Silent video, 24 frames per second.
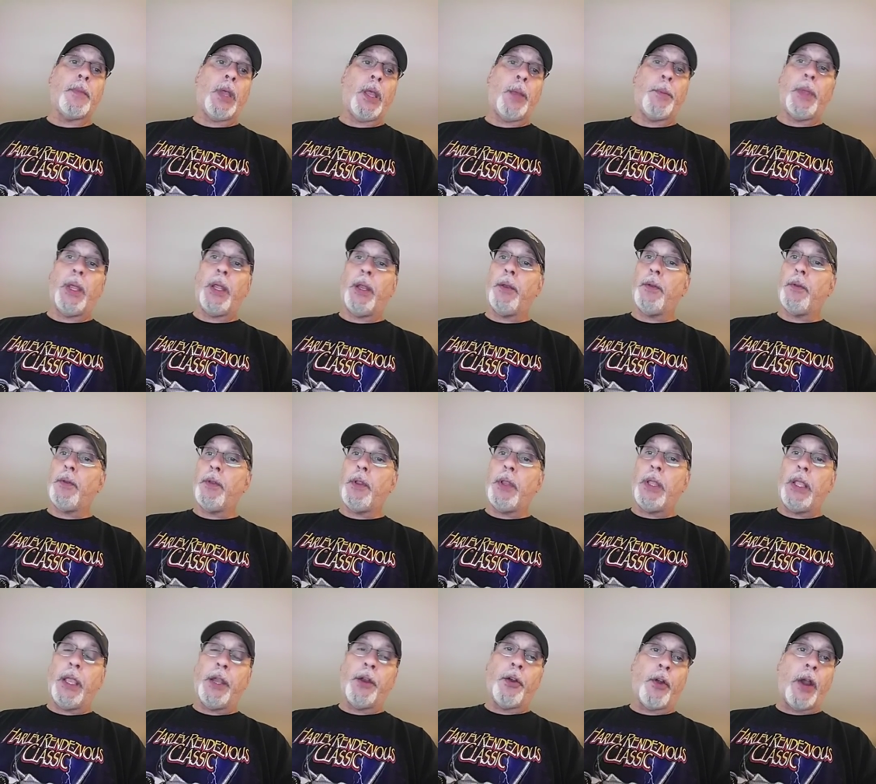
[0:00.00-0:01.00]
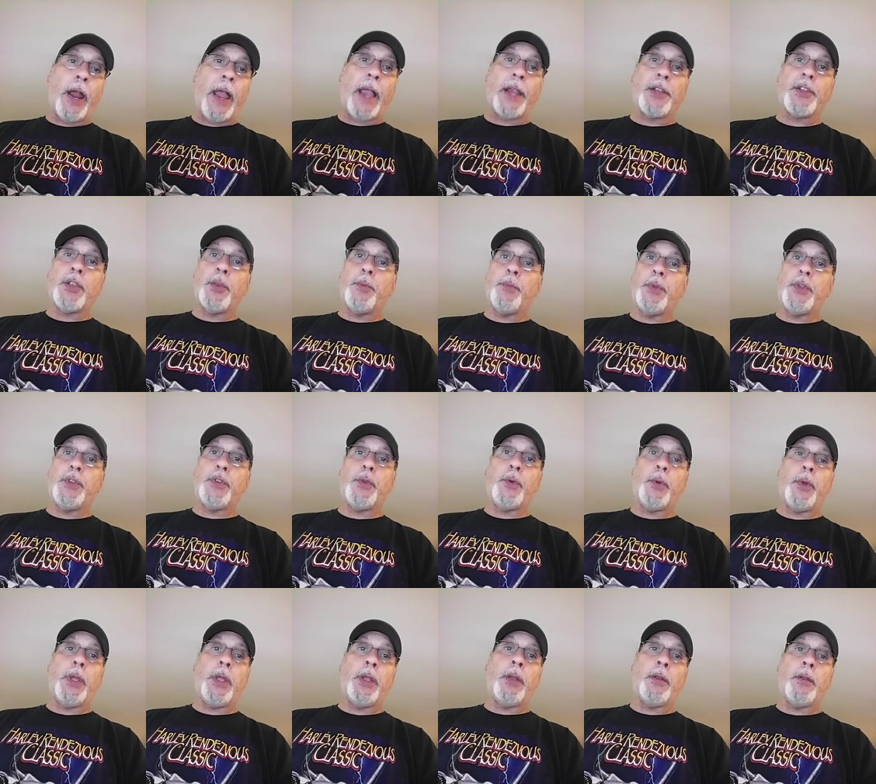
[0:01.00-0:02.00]
I mean, the interaction
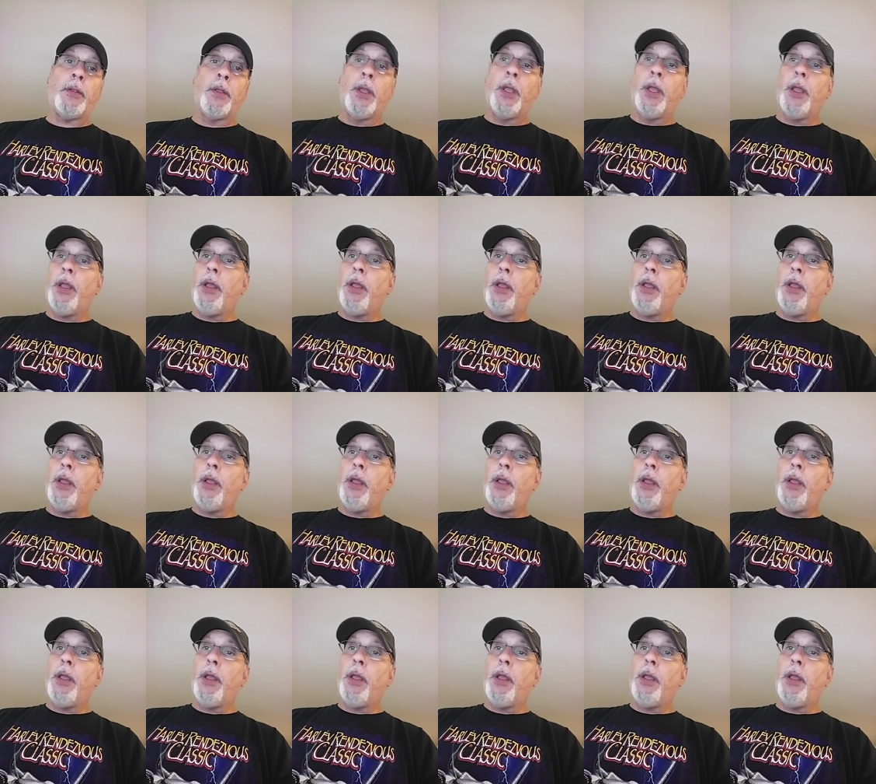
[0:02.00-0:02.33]
between